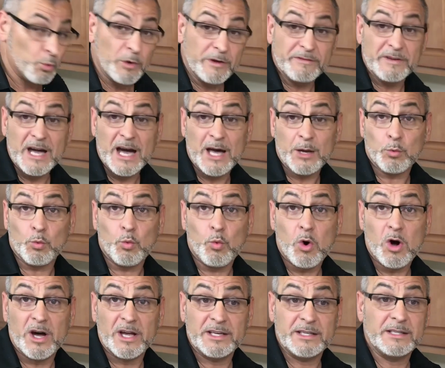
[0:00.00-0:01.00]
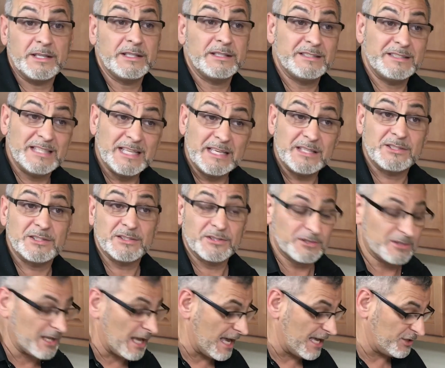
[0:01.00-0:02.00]
We've got 1 decent
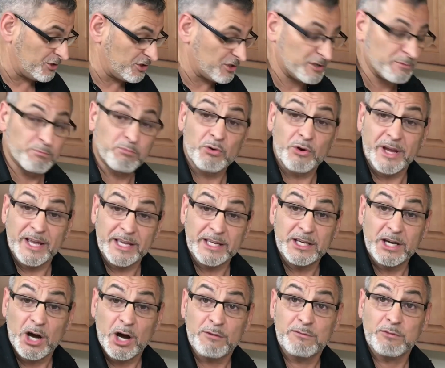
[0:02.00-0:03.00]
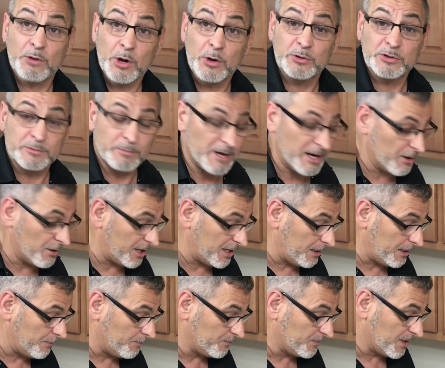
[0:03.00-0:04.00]
sized sprig of
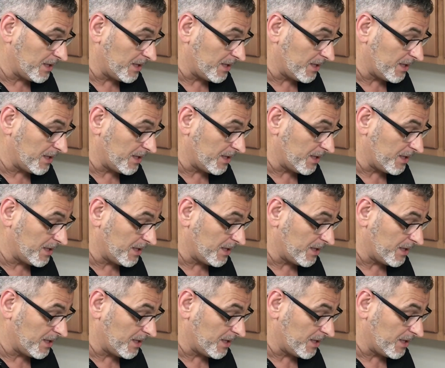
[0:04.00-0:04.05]
rosemary.